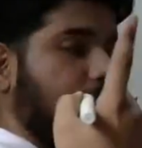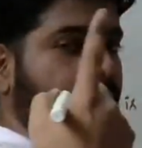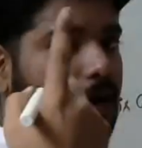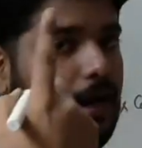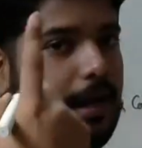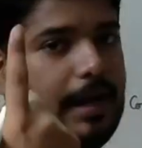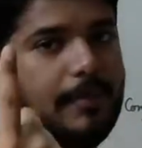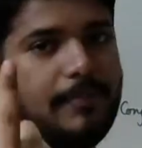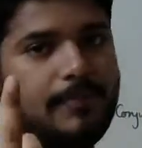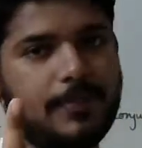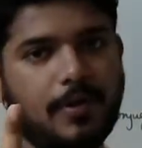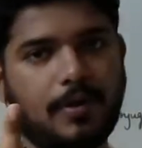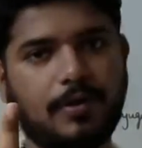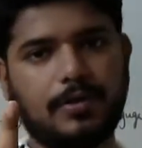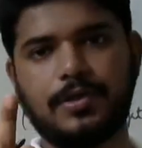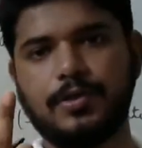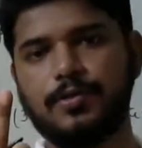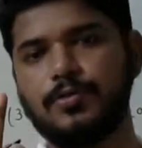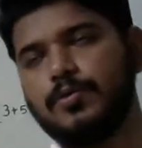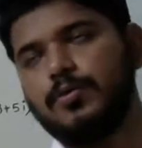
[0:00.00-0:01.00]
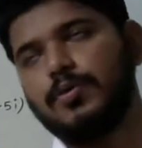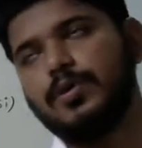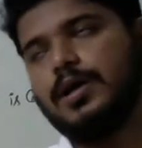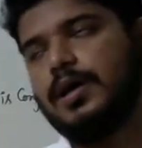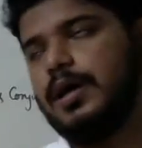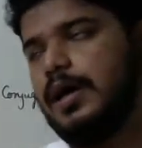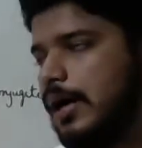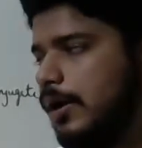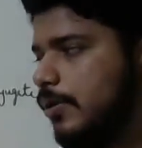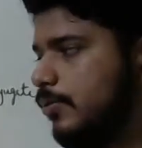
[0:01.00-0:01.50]
have taught you
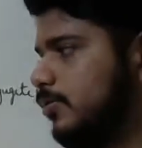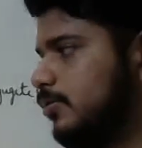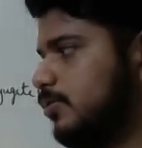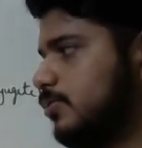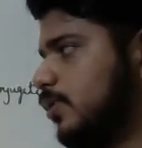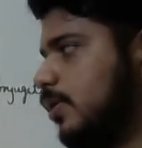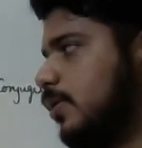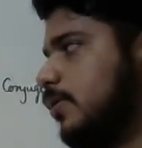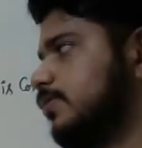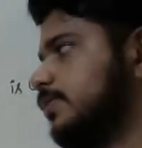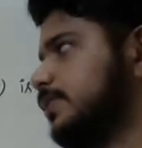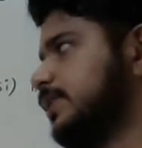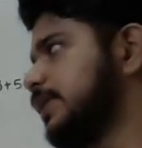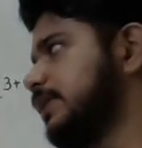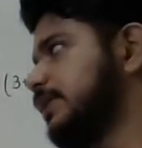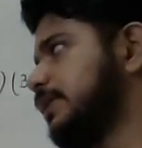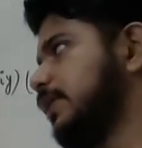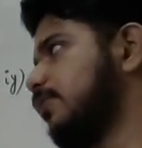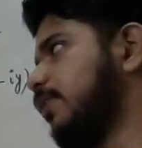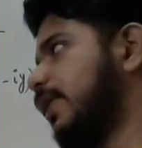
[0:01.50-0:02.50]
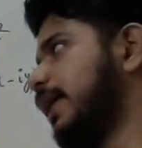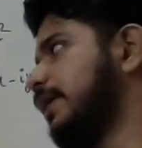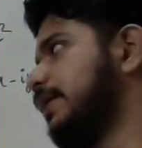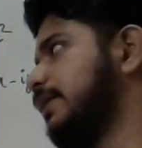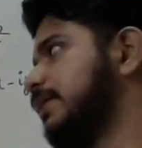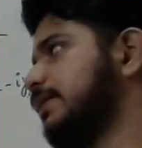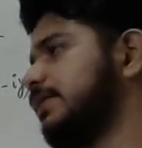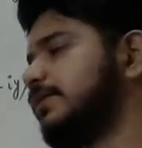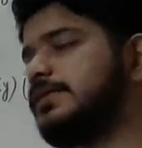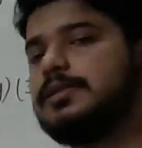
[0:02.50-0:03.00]
how to solve. Just divide
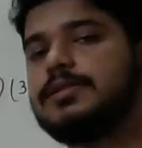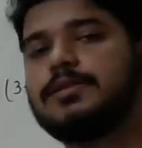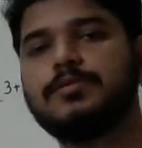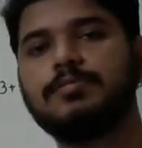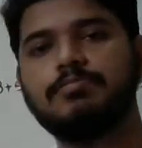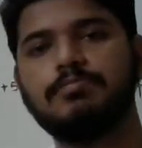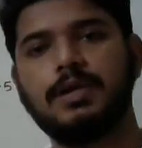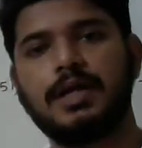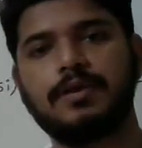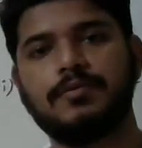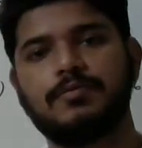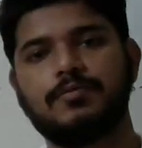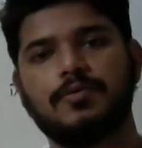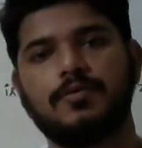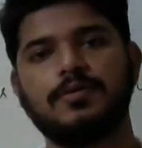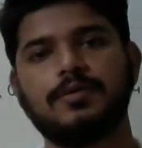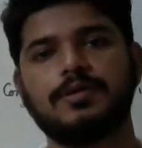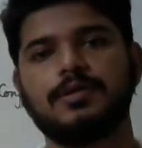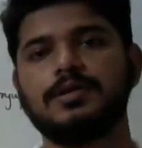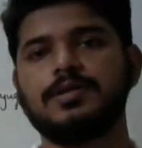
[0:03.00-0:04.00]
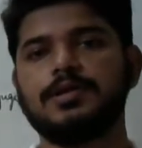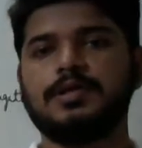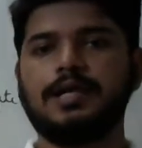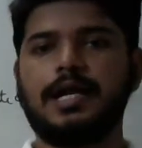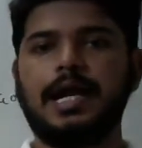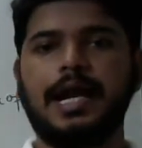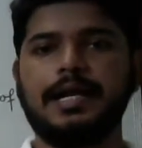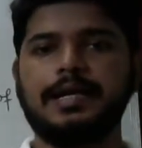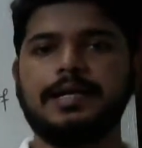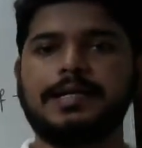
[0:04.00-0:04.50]
this by 4
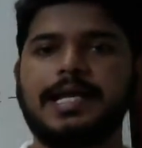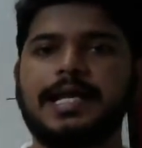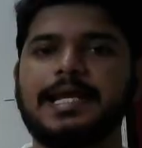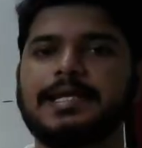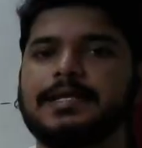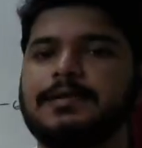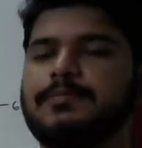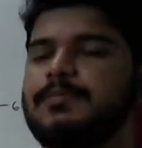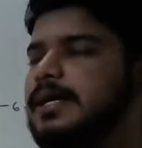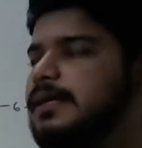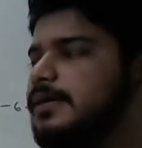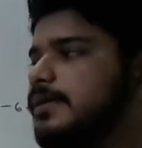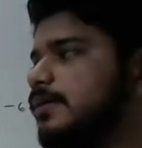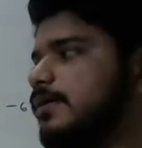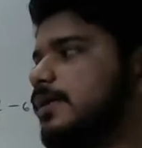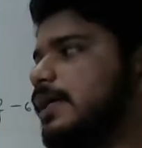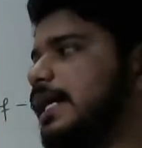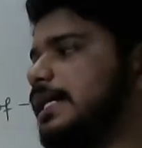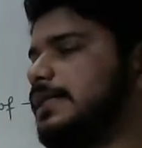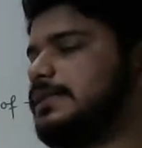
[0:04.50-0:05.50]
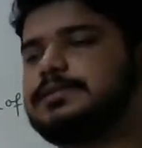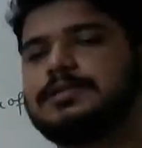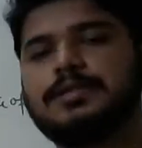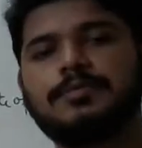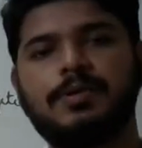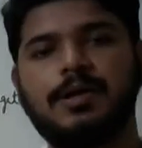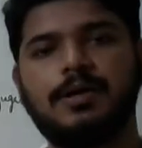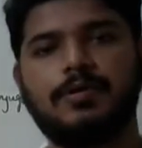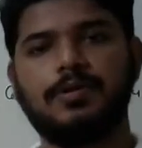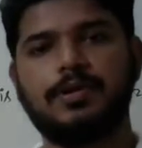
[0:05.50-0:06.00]
and take remainder as the
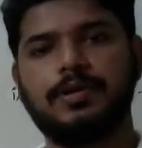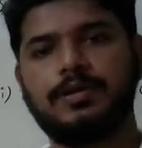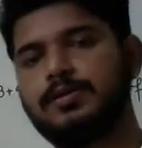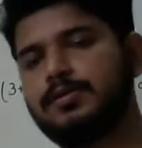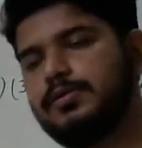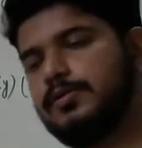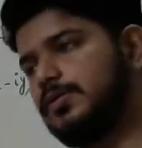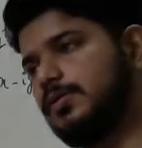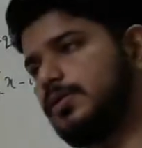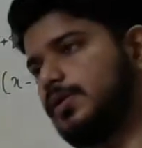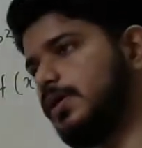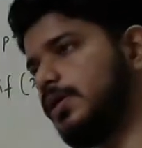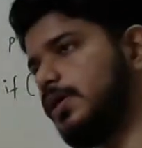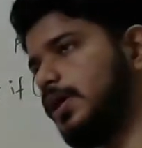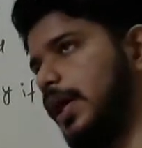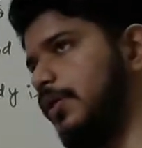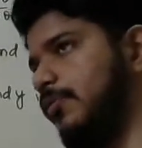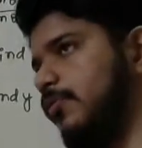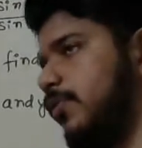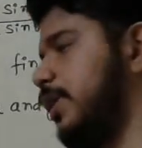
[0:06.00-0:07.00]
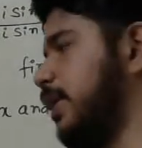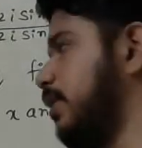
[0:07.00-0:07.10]
power. If we